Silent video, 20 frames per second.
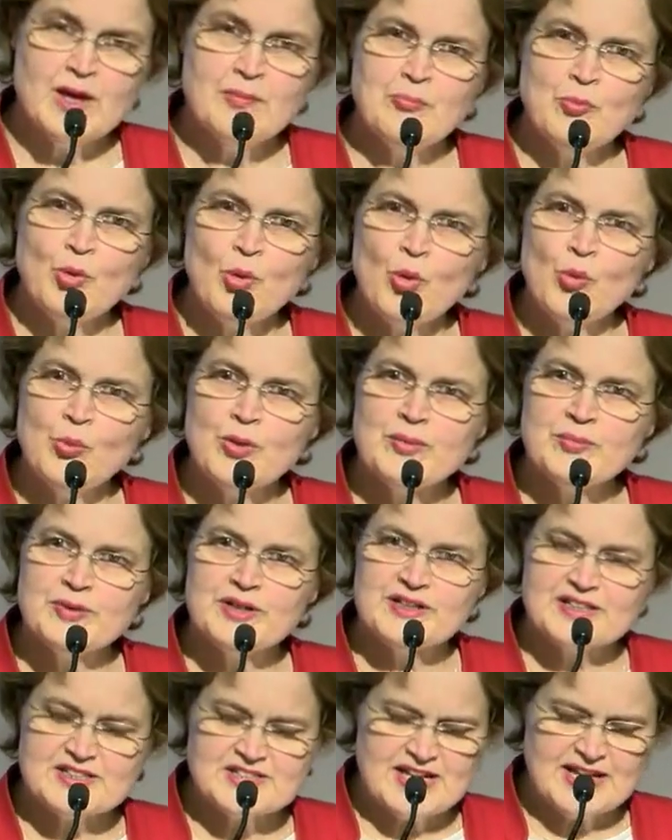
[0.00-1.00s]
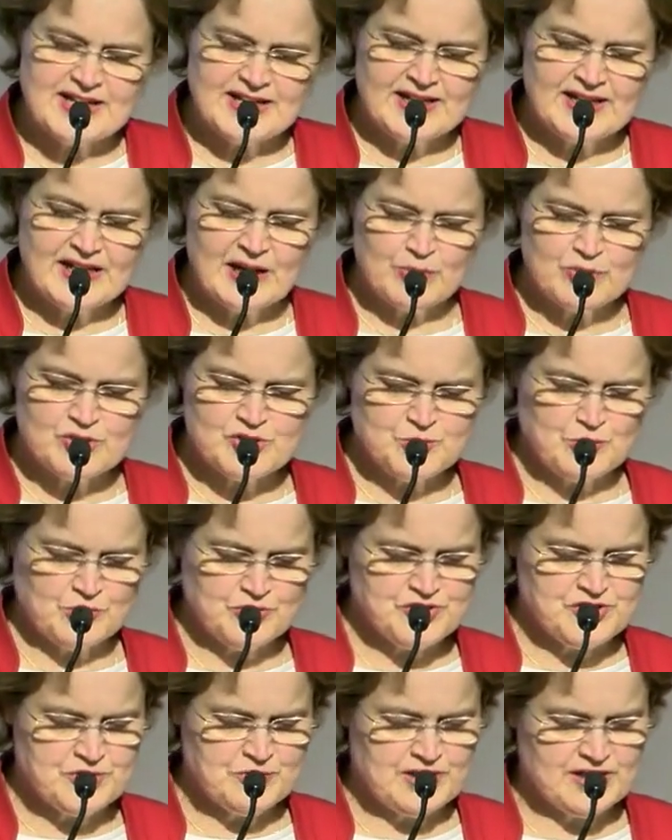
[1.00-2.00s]
More women are taking up
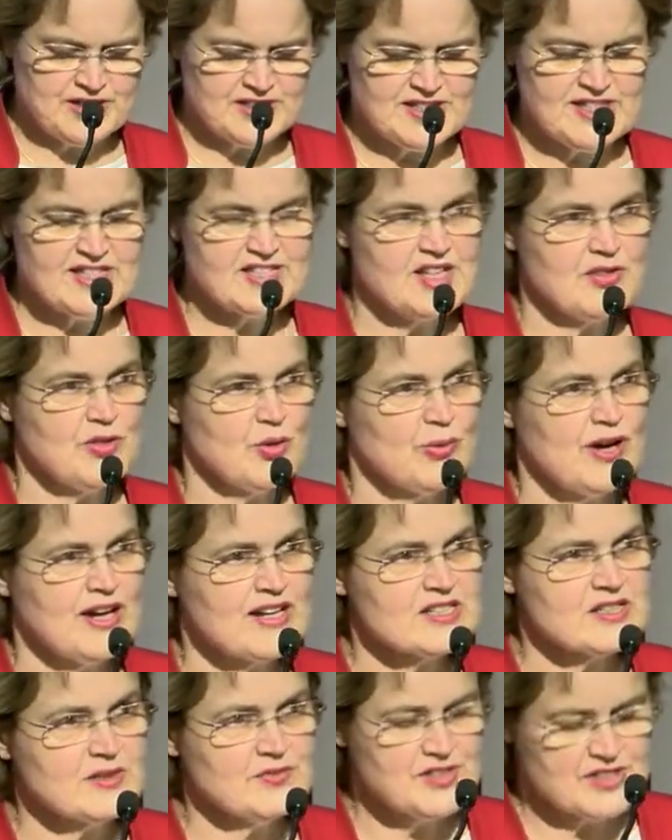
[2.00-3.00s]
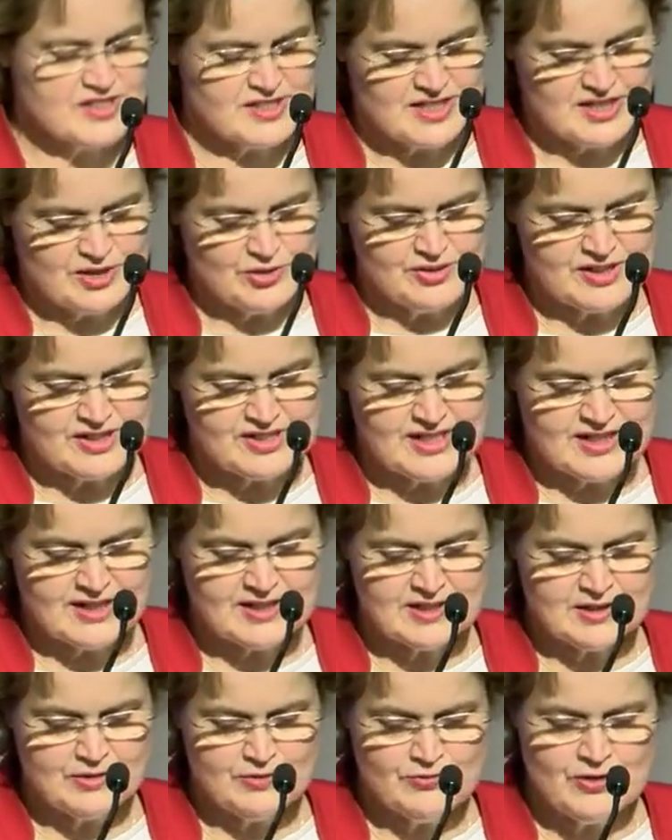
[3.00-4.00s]
responsibilities in the ranks of the senior
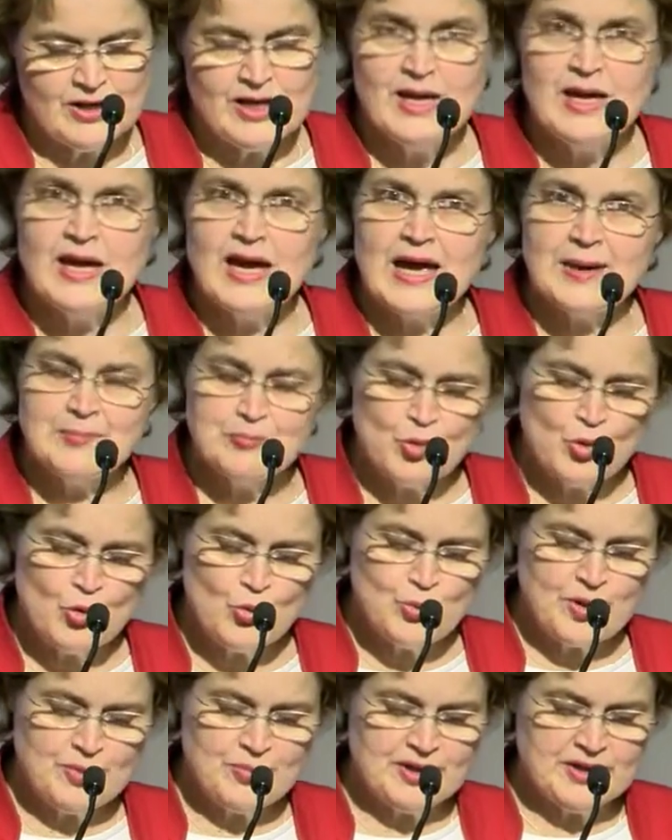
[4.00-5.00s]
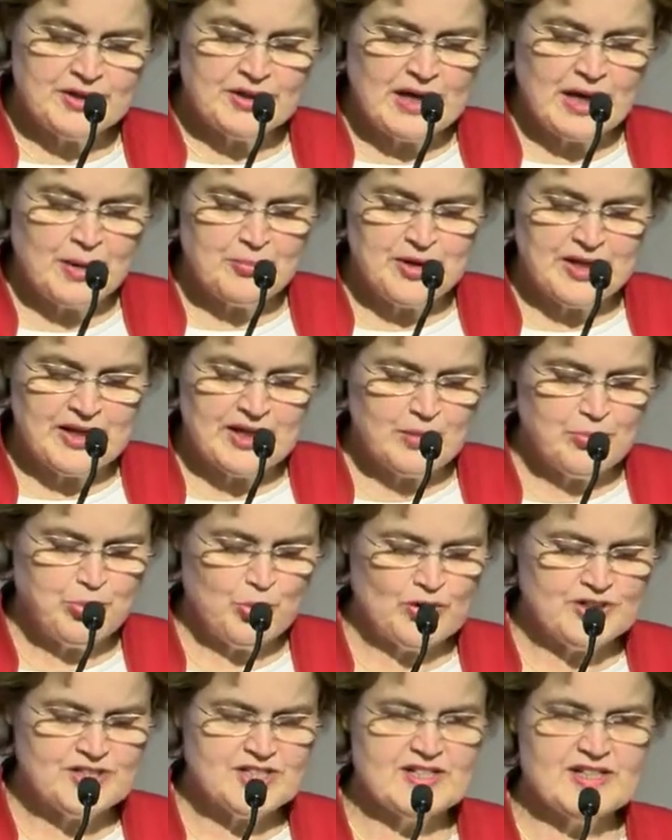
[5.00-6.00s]
executive, and more women are being
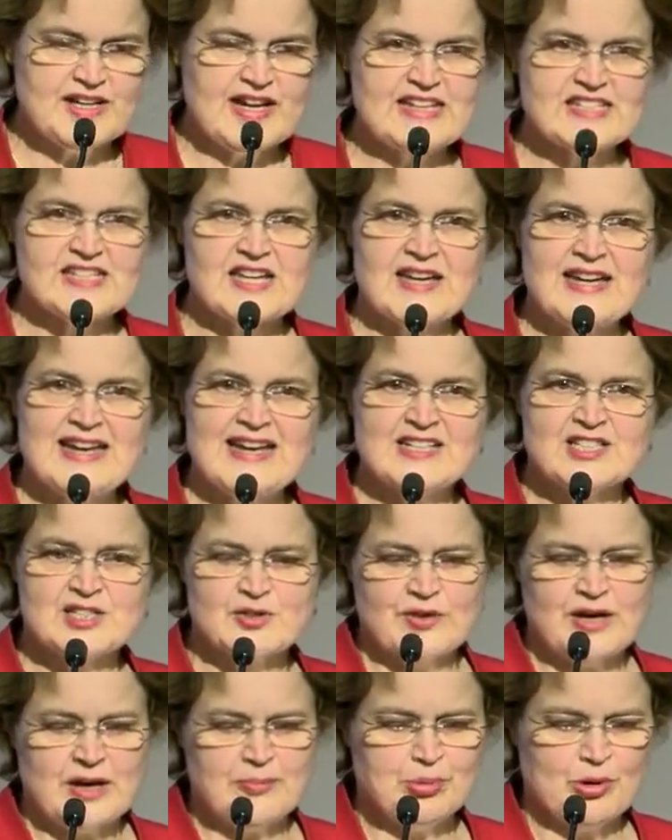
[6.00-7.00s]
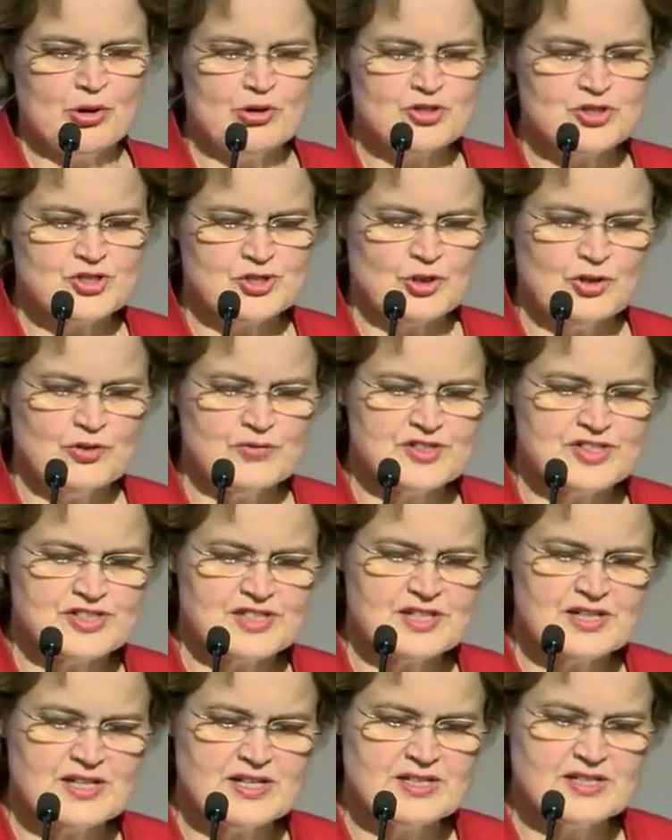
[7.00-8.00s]
appointed as the heads of our posts
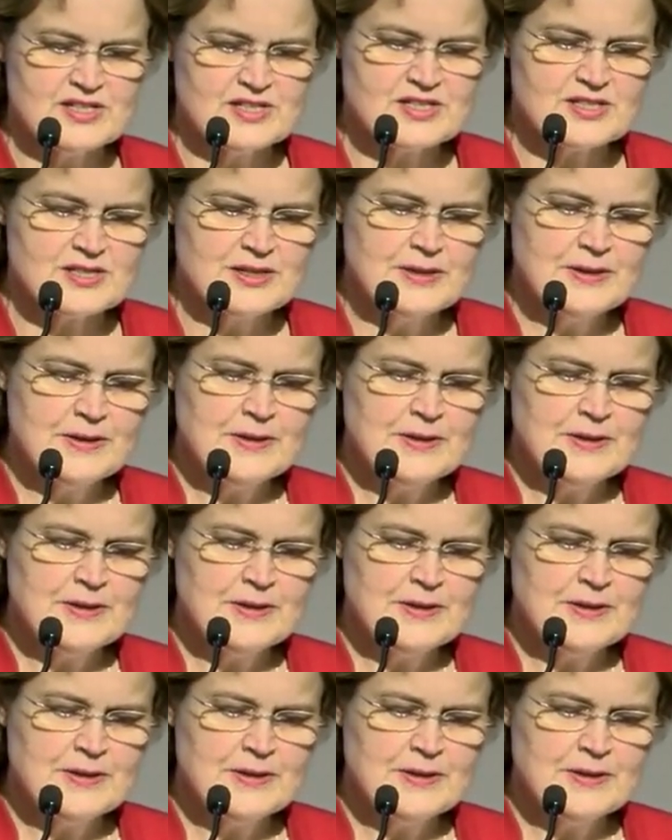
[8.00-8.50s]
overseas.